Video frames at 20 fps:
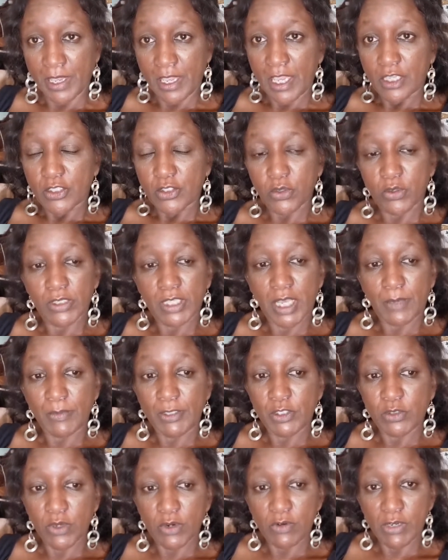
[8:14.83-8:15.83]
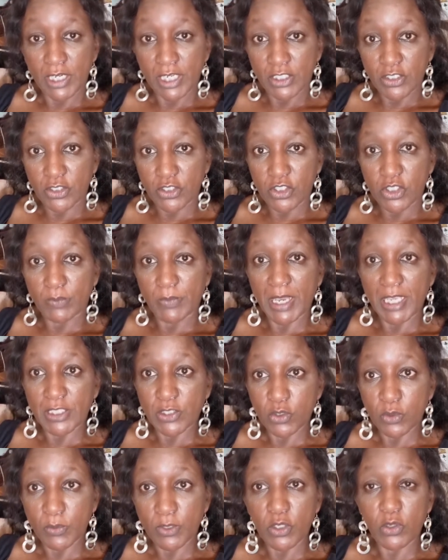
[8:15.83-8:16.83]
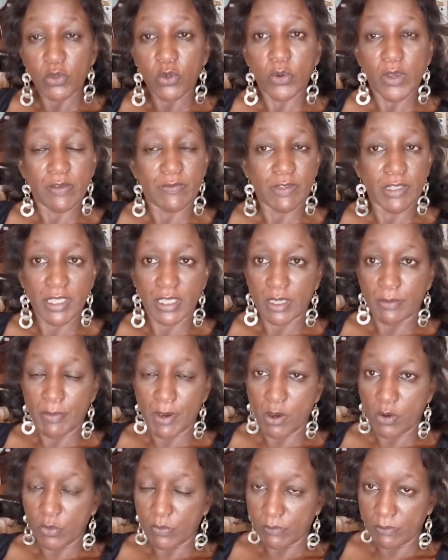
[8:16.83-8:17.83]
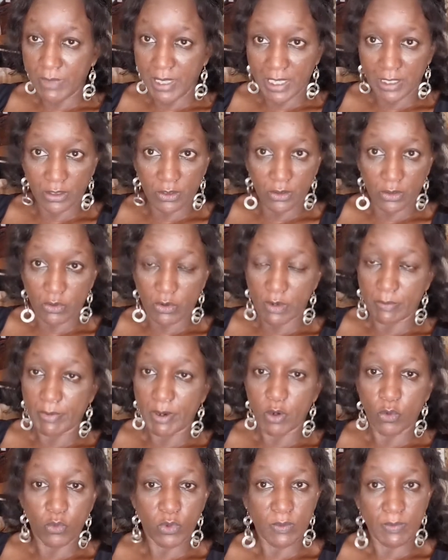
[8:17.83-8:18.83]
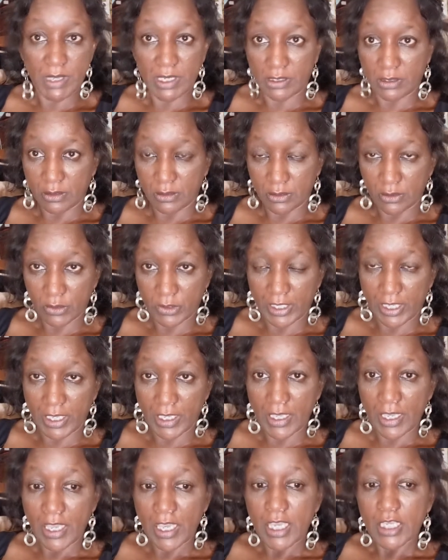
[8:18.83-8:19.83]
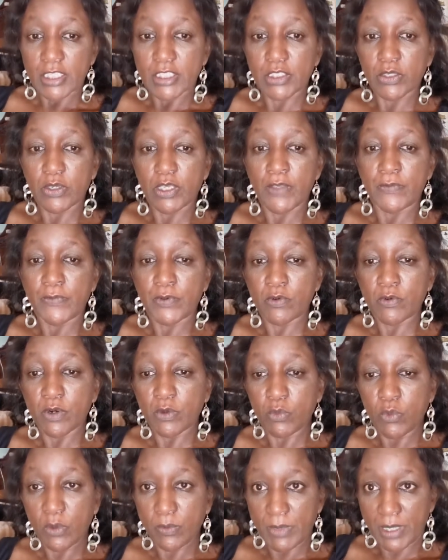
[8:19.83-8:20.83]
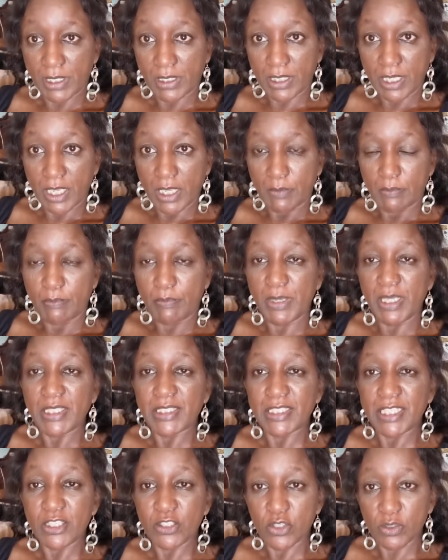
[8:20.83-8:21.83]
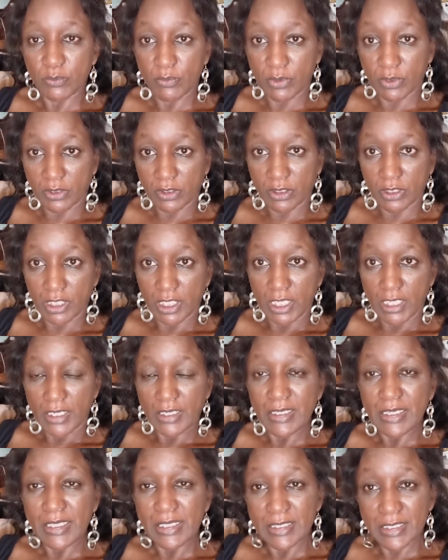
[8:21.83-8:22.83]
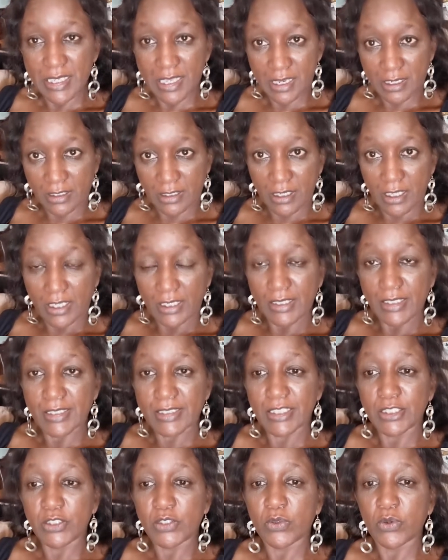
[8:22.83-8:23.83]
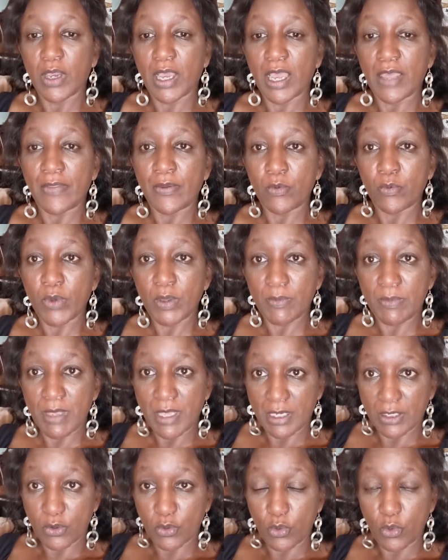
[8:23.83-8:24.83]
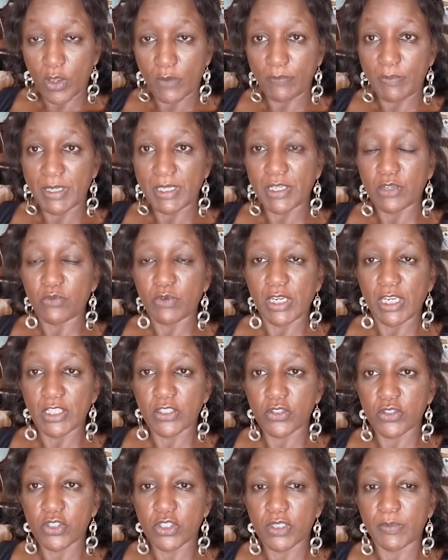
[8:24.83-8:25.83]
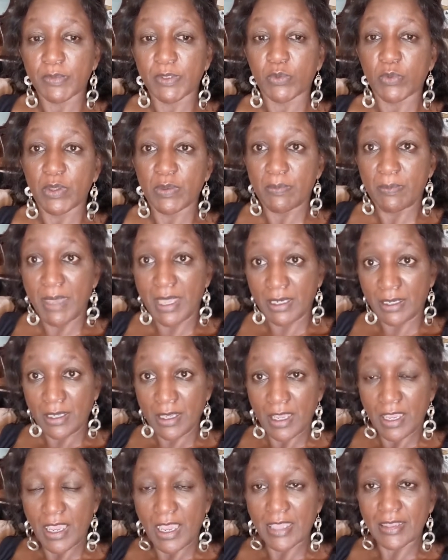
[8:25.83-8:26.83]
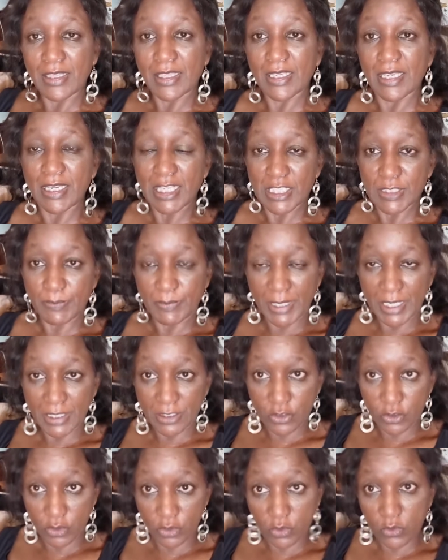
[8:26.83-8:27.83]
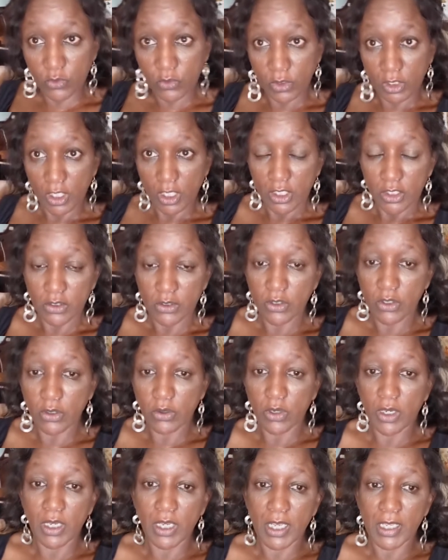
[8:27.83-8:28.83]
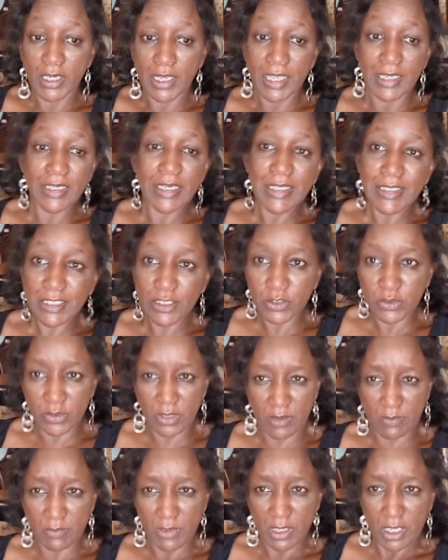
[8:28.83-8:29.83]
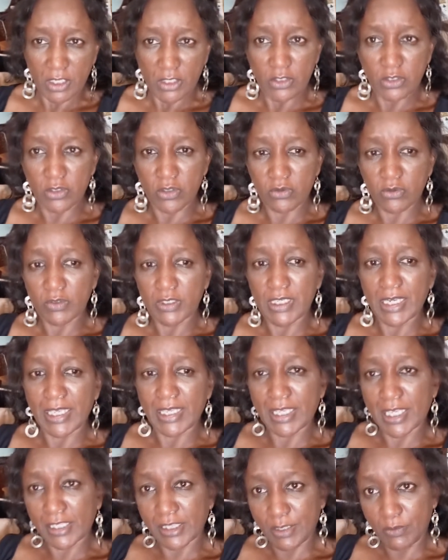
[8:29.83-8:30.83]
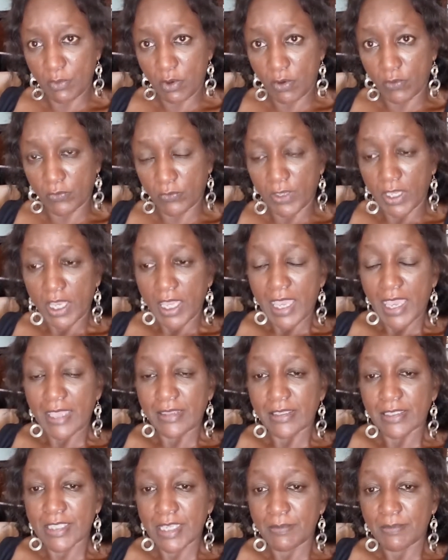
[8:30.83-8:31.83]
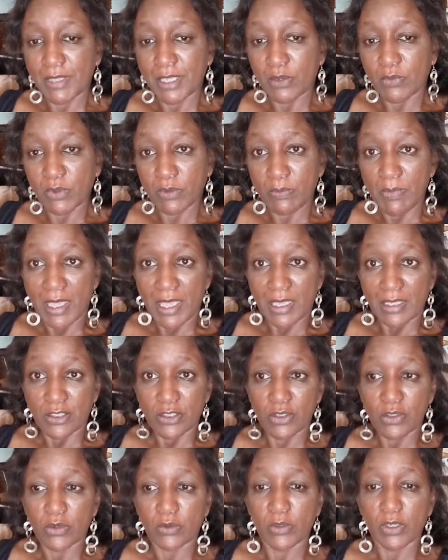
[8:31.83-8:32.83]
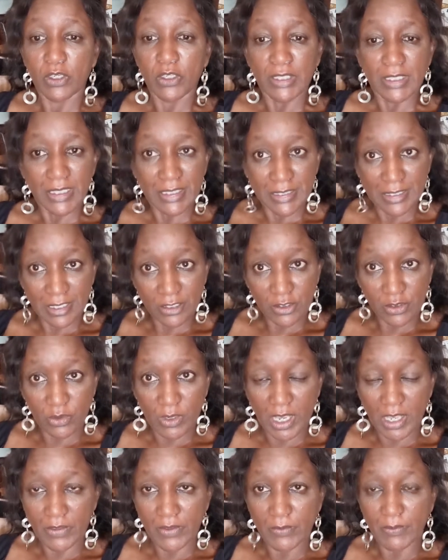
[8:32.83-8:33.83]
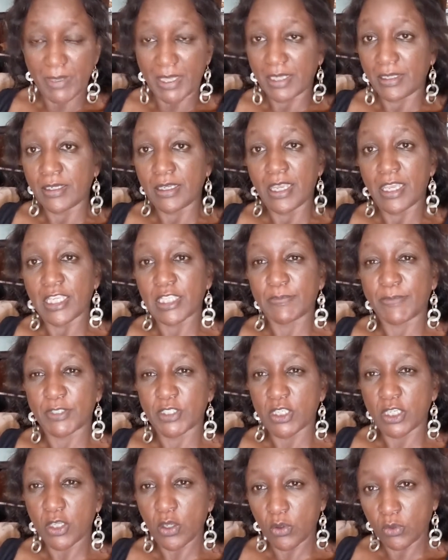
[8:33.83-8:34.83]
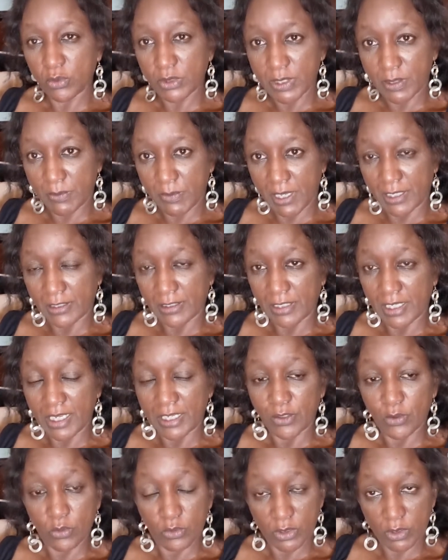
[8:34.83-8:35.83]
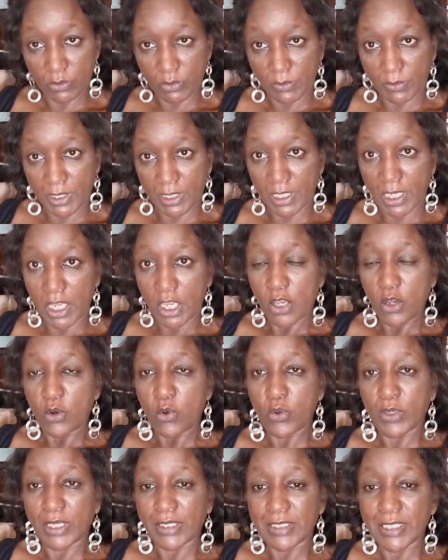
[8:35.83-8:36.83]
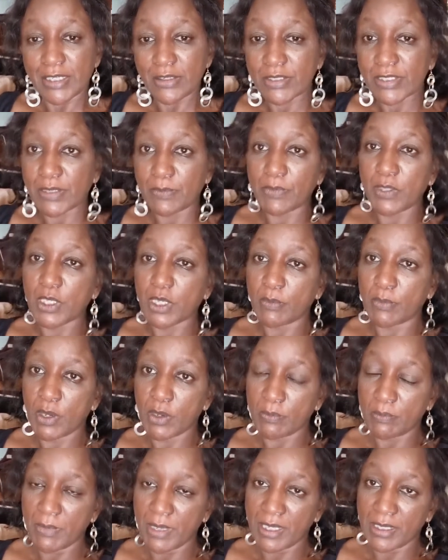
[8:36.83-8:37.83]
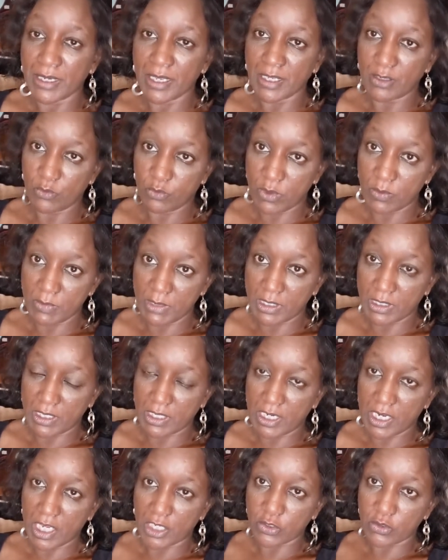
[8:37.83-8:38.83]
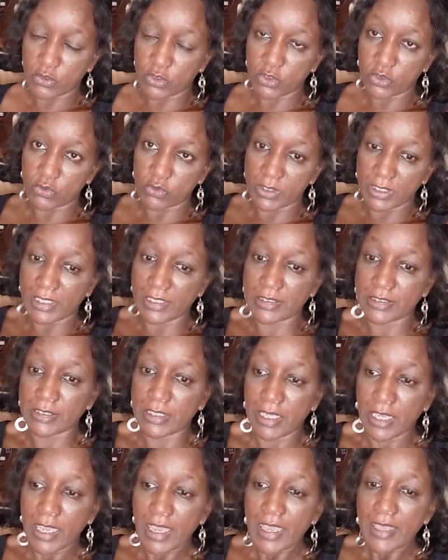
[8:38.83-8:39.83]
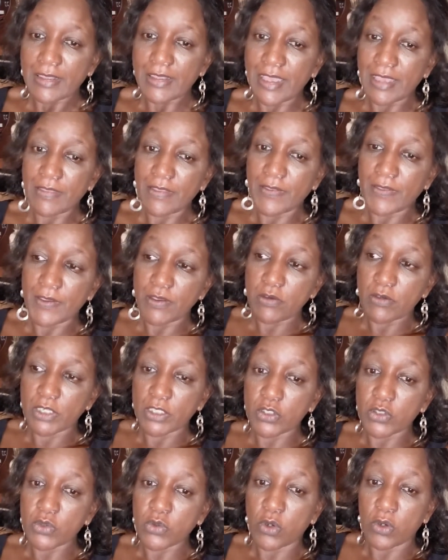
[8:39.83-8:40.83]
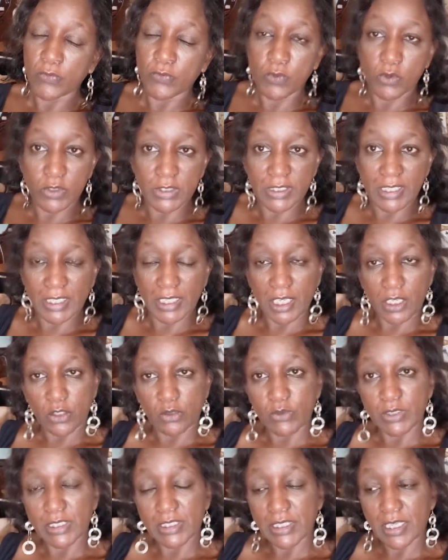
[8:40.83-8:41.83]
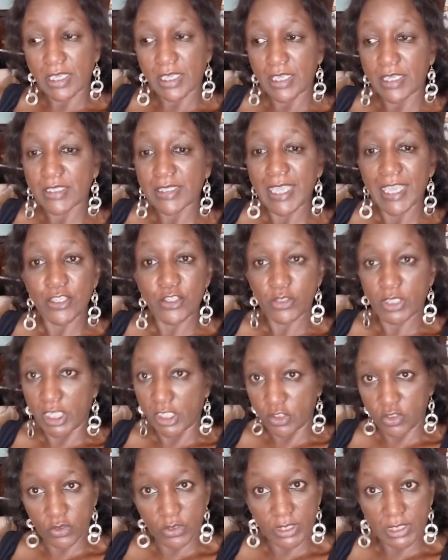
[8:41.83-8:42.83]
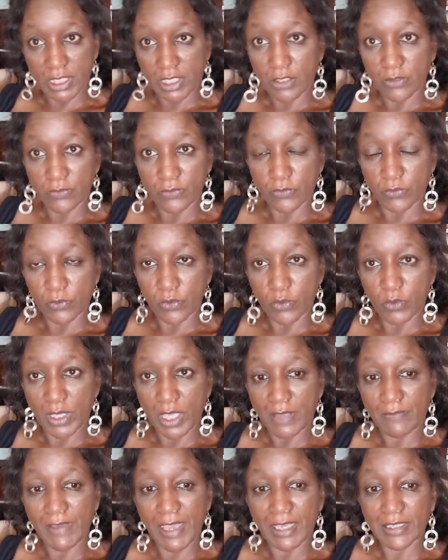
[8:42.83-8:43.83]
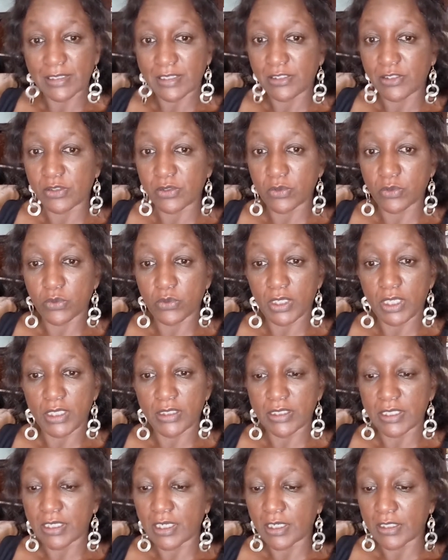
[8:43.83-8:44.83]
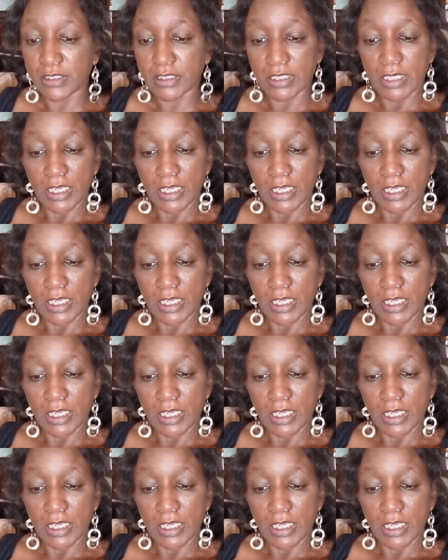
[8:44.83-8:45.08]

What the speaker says: Don't come into a relationship assuming you know everything about men or about women, okay? So if you're a woman, be teachable. Listen. Listen to other women who have been in relationships with men and they can explain to you, you know, and listen to them. Don't like cut them off. And the same thing with men, you know, listen to other men, especially older men and older women, who can tell you something about men and women and how you should relate. The other thing you can do, of course, like I always say, is educate yourself. We have access to internet,